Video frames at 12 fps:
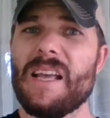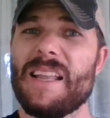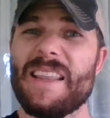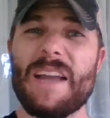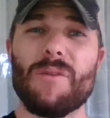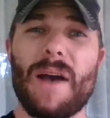
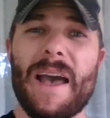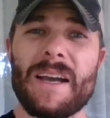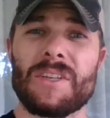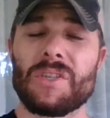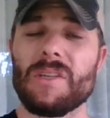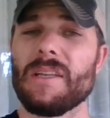they will
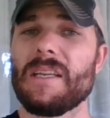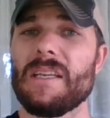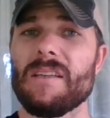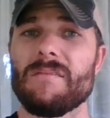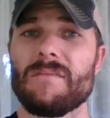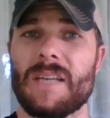
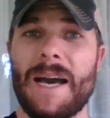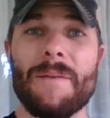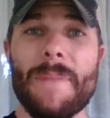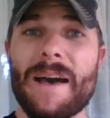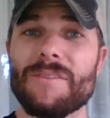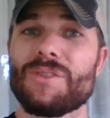actually
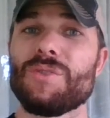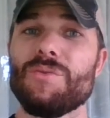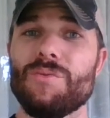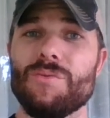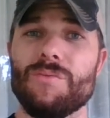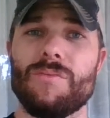come out
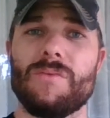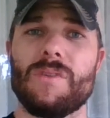to